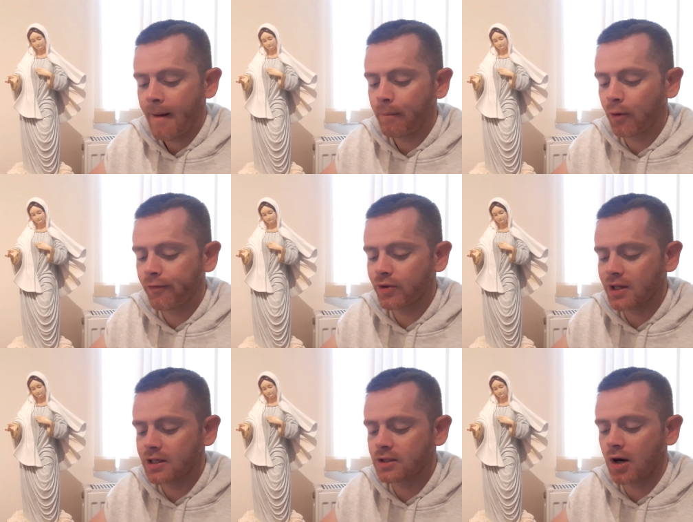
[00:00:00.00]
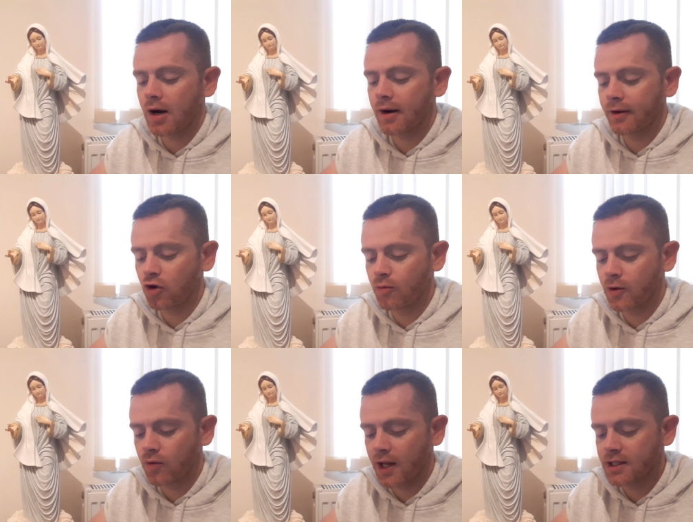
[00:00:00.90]
but for the entire
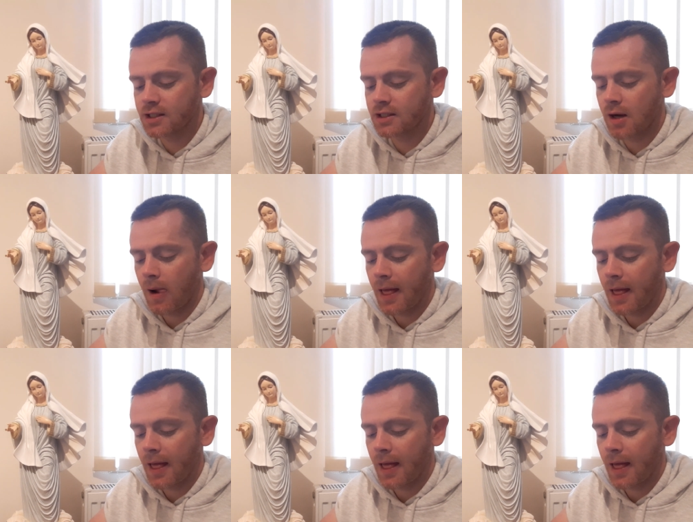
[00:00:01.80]
human race,